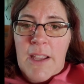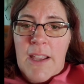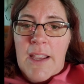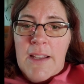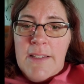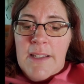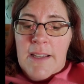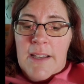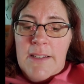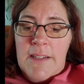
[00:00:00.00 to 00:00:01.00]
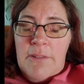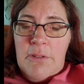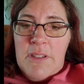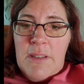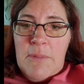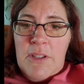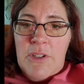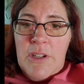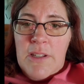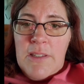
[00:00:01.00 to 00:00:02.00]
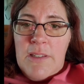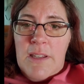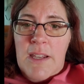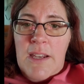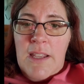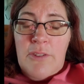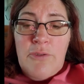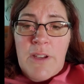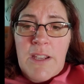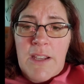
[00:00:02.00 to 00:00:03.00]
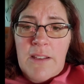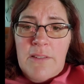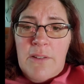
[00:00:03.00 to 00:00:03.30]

And I did notice some of the chicks eating and drinking,